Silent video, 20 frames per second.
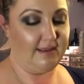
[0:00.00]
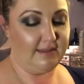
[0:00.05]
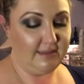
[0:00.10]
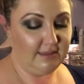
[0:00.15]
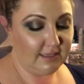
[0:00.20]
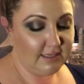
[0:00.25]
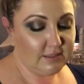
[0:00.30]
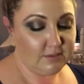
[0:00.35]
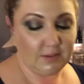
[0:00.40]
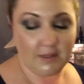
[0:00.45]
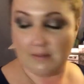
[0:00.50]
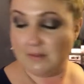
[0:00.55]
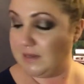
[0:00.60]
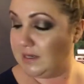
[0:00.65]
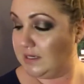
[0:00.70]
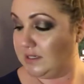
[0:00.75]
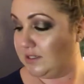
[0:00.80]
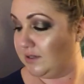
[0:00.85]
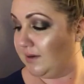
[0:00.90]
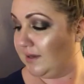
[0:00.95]
I think that's what I'm
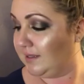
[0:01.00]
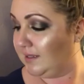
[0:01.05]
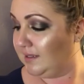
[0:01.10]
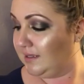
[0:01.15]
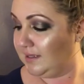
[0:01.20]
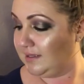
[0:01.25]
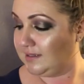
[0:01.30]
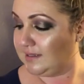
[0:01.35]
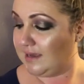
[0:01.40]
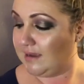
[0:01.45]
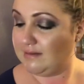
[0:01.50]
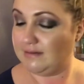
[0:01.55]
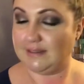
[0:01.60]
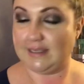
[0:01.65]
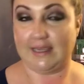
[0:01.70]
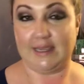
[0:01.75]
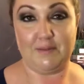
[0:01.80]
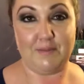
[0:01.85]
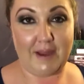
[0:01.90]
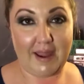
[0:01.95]
gonna do. I think that sounds
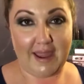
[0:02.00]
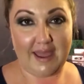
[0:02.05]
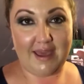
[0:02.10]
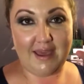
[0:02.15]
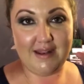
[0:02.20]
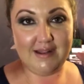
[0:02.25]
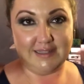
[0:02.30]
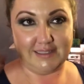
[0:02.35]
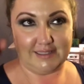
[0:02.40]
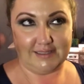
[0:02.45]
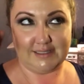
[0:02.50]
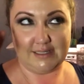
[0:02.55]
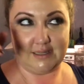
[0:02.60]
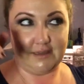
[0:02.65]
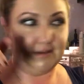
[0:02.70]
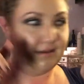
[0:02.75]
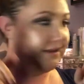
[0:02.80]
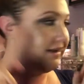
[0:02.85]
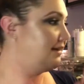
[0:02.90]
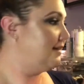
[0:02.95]
like, in my head, it sounds like
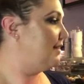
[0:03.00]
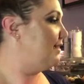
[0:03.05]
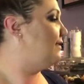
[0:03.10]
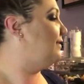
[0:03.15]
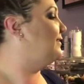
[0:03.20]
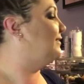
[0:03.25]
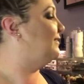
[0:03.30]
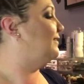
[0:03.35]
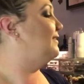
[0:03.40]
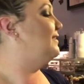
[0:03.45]
a good idea.